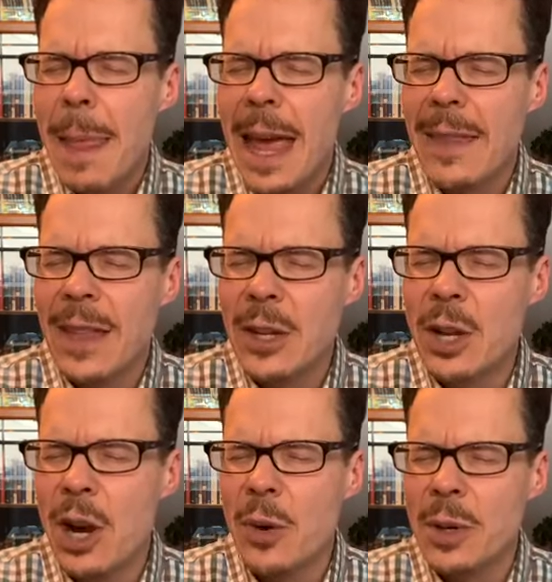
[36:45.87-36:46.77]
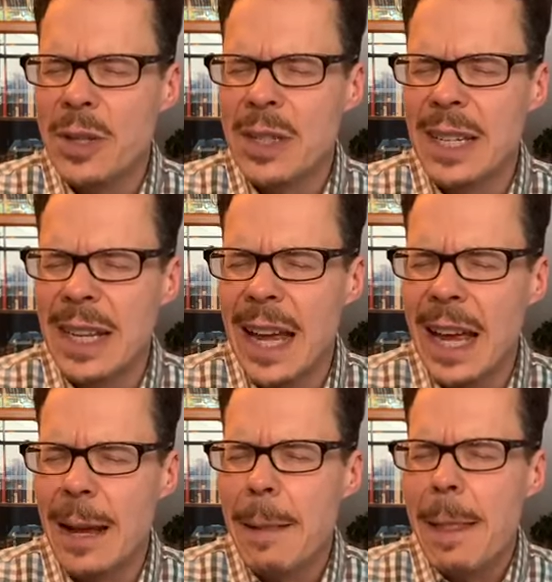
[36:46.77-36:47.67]
and the knowers
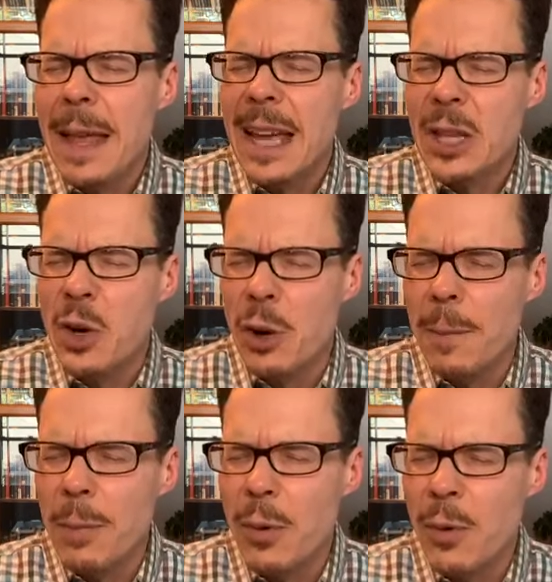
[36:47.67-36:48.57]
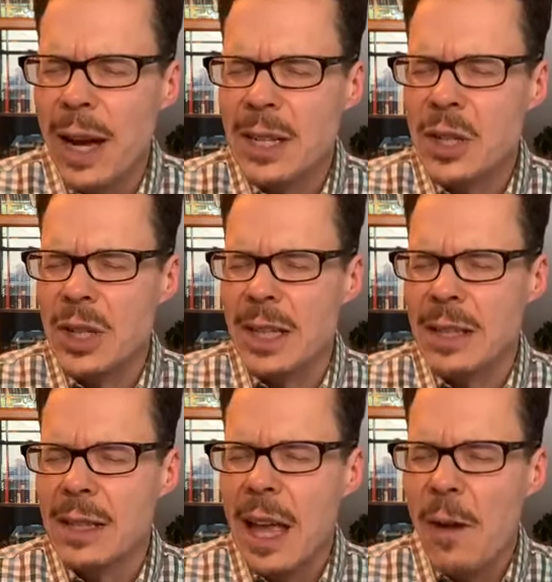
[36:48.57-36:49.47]
today. In your
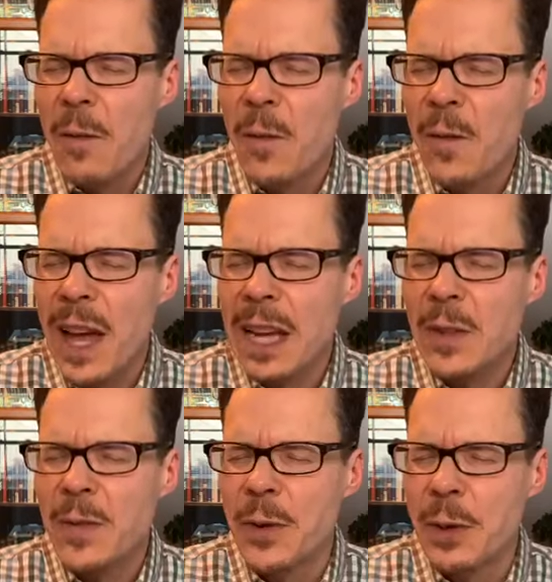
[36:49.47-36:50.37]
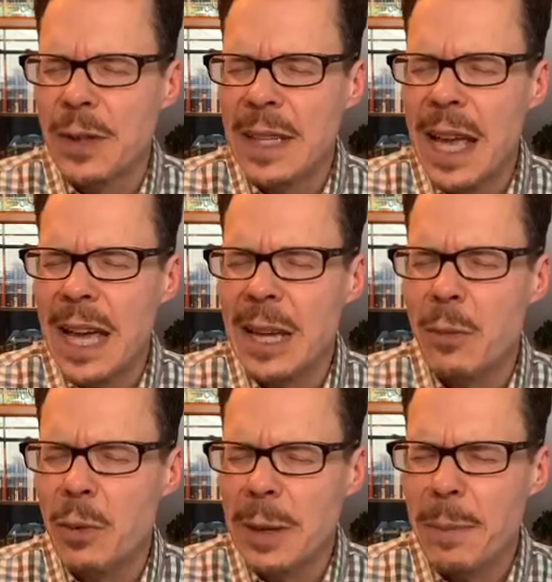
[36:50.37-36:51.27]
precious, faithful
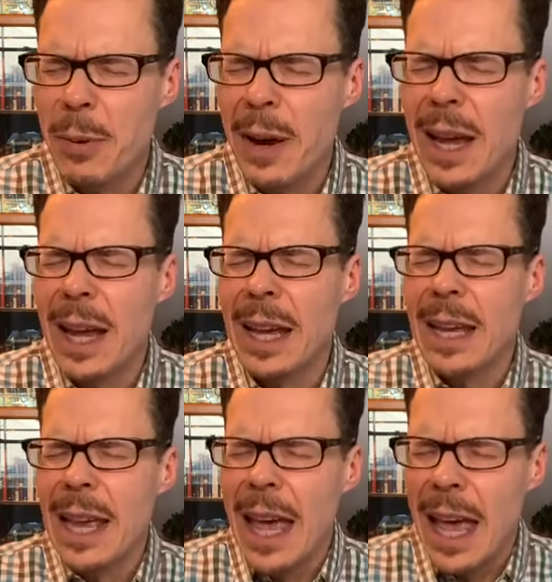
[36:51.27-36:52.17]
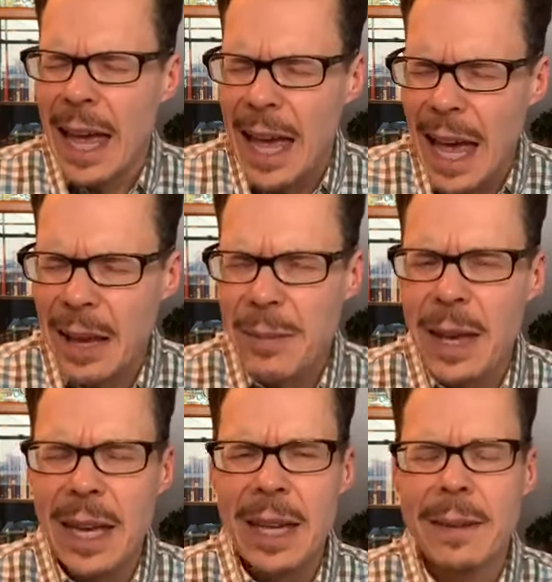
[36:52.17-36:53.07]
name we pray,
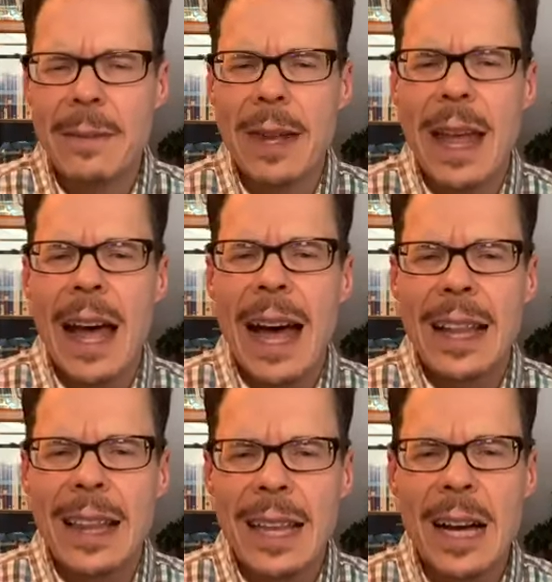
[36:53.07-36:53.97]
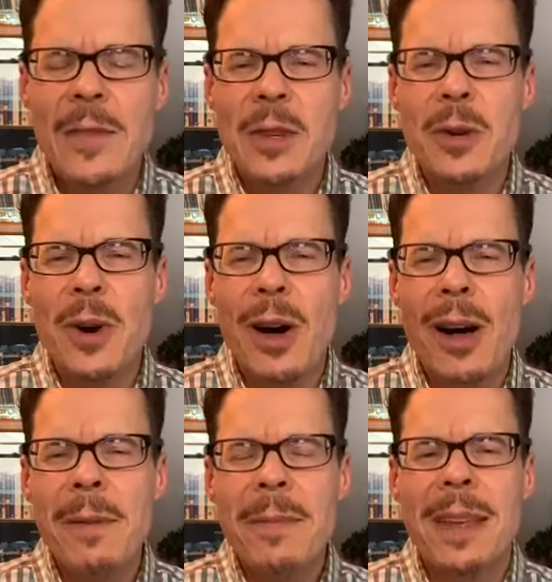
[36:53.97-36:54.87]
amen. I love you
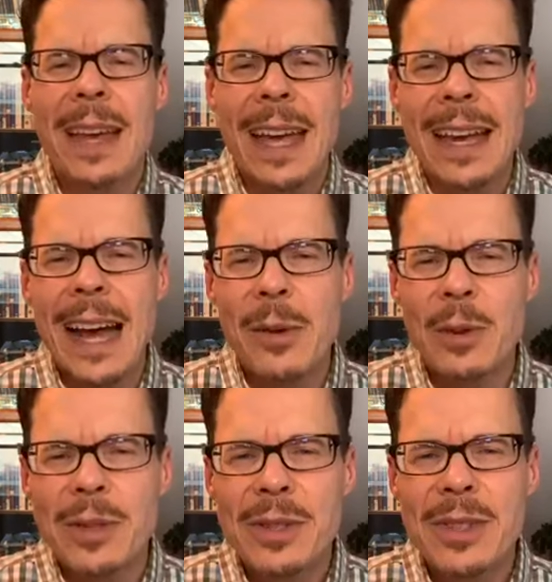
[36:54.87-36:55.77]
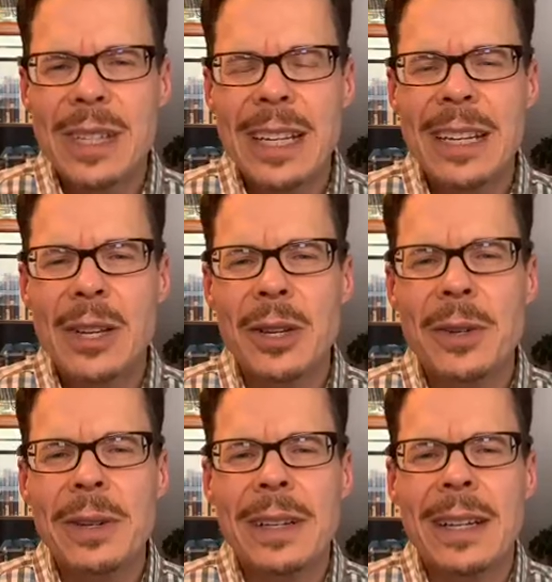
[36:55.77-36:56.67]
all, and I will see
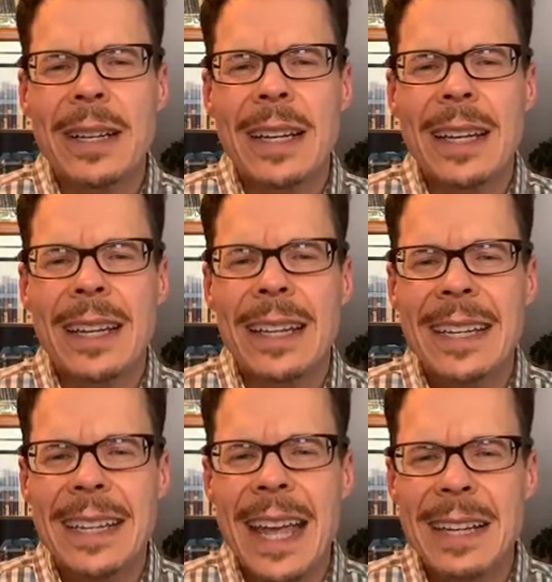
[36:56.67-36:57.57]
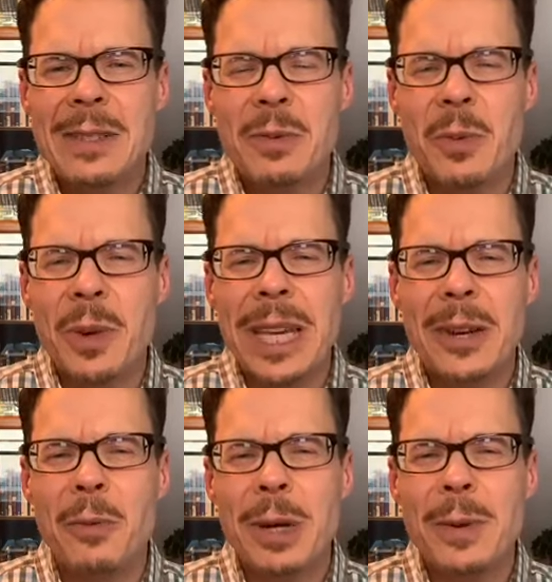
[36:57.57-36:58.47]
you next
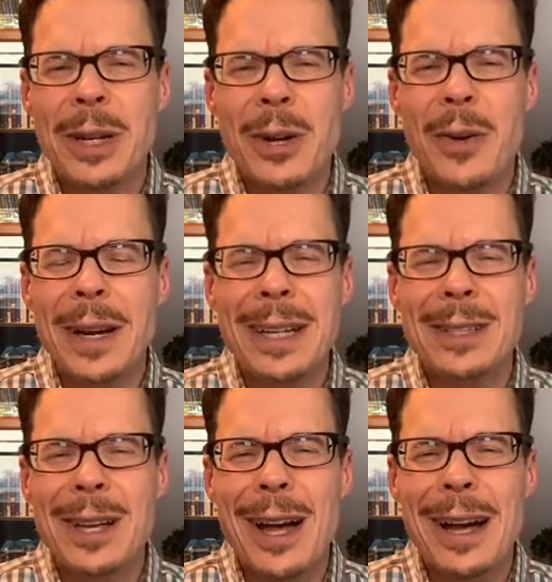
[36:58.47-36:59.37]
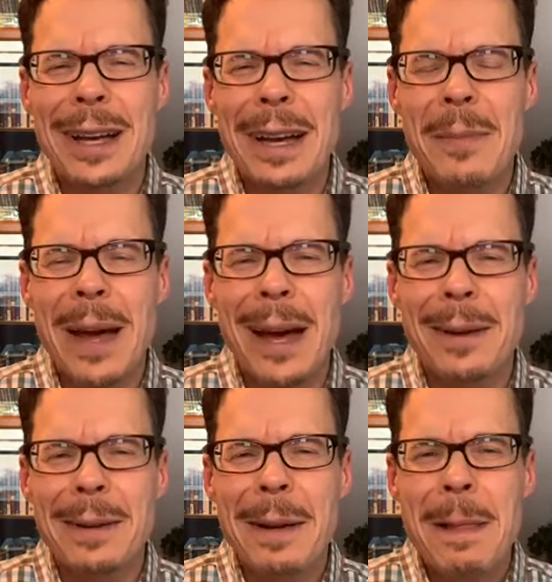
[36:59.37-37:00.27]
week. We were going to talk
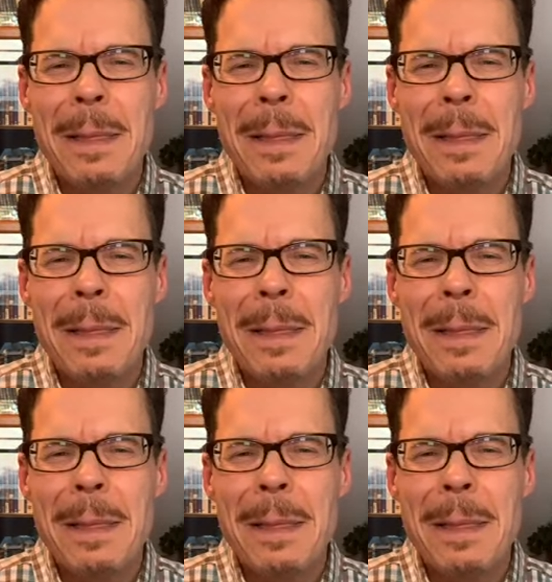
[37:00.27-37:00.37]
about,